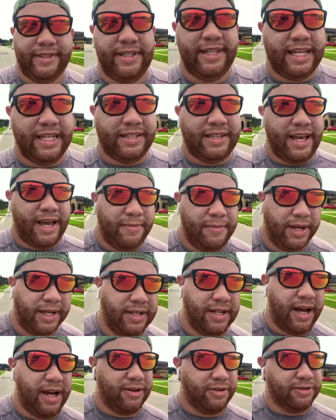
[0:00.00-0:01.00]
that damn
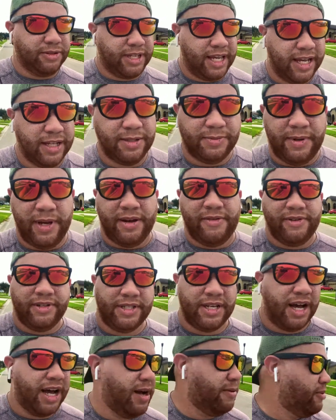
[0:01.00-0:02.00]
McDonald's gets me every
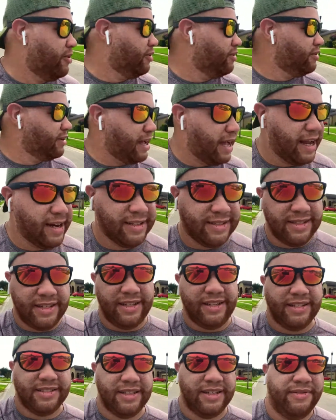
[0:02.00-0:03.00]
time. Honestly, it
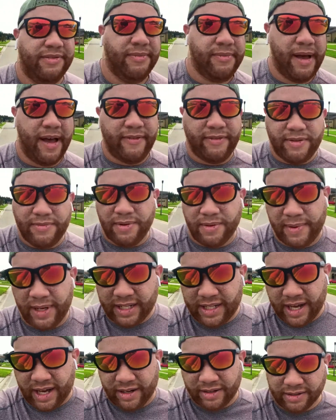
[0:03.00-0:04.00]
doesn't even have to be
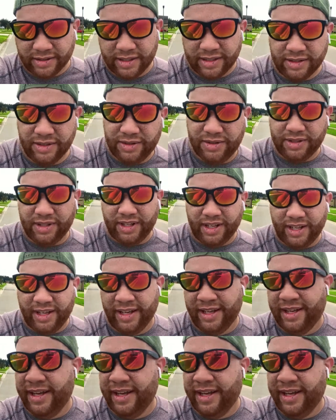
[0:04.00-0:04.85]
McDonald's. It's usually